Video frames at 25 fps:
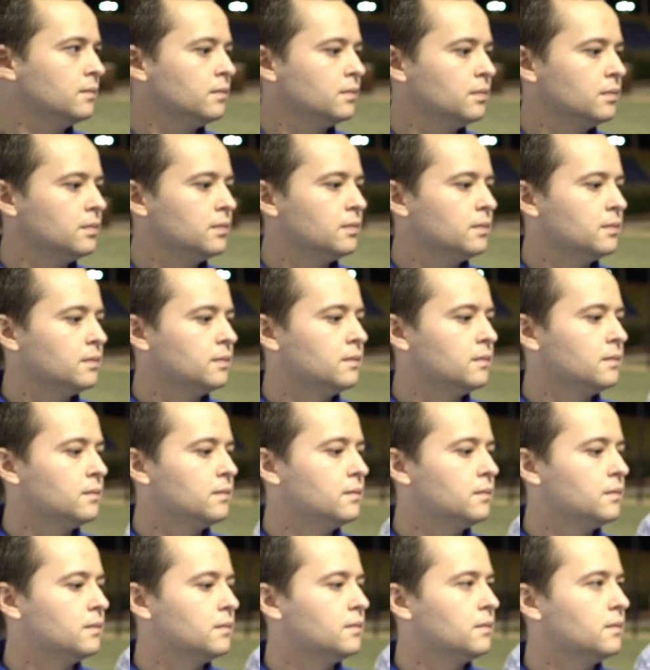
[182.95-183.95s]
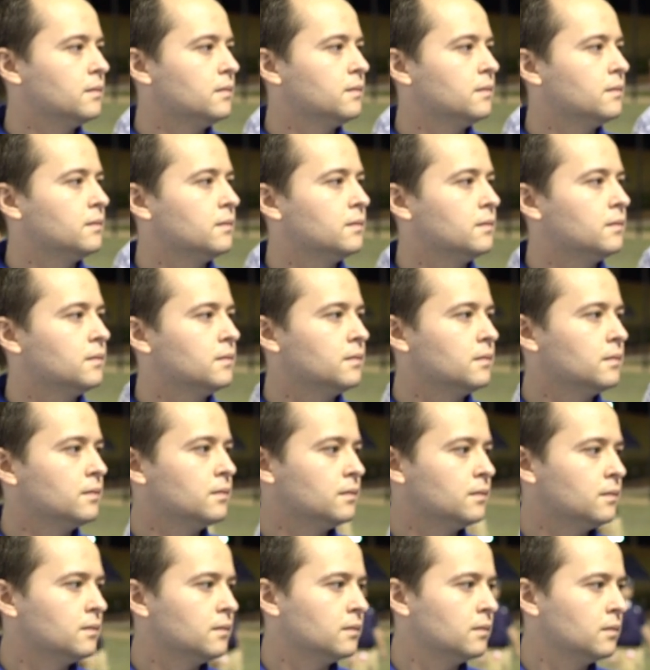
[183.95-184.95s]

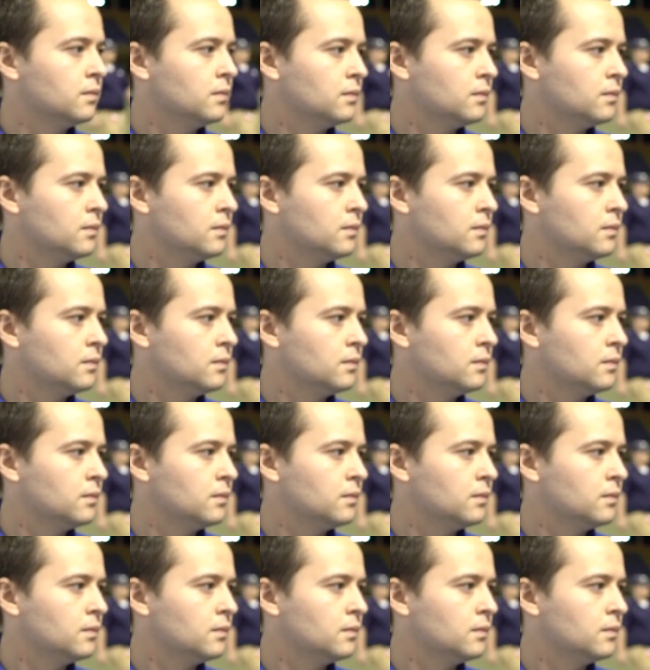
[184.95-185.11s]
(not speaking)